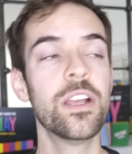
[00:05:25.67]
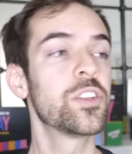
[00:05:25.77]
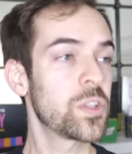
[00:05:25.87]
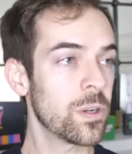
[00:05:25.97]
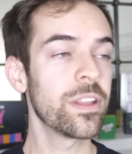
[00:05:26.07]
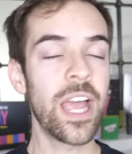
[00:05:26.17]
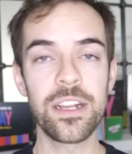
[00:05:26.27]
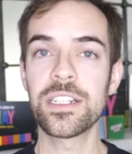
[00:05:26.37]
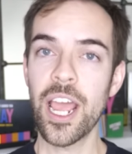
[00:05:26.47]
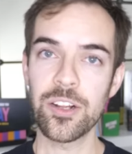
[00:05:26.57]
Certainly had
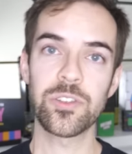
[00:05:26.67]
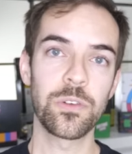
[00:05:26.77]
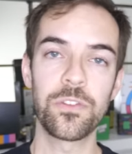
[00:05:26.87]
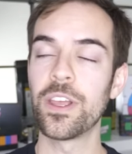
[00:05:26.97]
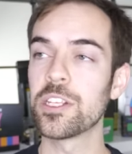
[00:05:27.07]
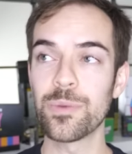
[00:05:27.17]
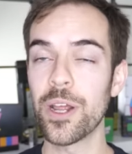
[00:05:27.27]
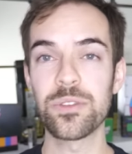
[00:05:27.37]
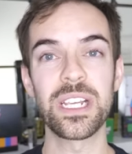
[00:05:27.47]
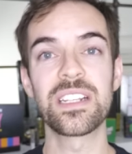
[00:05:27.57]
a dinosaur phase when
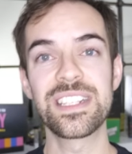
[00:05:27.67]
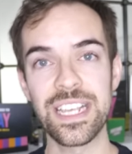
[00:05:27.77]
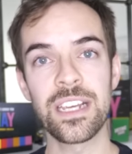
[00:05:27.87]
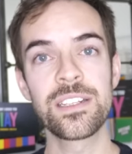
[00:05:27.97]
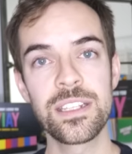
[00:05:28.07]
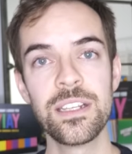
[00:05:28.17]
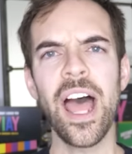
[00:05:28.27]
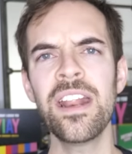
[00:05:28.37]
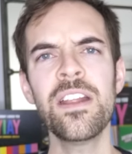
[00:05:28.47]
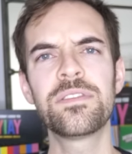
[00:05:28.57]
I was like 6.
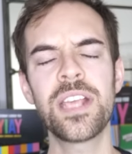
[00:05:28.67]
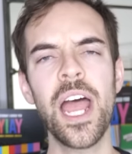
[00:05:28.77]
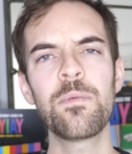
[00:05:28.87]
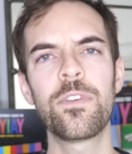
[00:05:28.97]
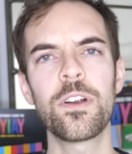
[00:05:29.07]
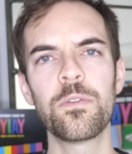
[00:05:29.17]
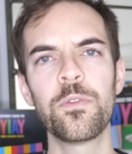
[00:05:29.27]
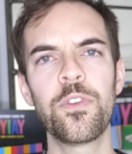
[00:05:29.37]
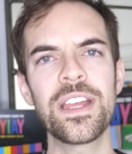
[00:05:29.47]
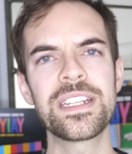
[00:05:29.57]
I didn't have time for
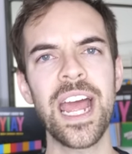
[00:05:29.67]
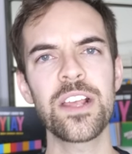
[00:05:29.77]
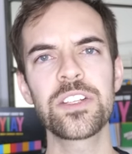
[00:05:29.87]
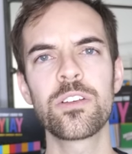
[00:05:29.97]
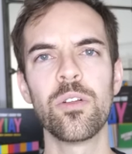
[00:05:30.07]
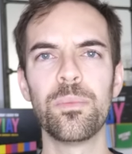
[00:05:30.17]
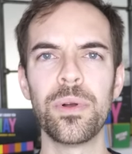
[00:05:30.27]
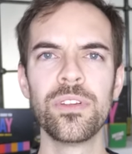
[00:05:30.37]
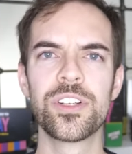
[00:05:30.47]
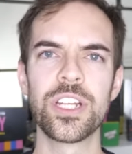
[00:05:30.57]
your fantastical
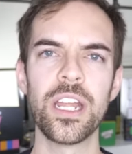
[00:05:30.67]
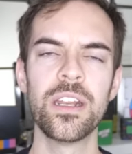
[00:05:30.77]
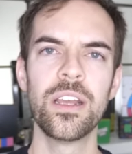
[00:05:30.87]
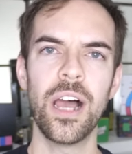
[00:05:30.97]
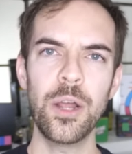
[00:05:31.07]
bullshit.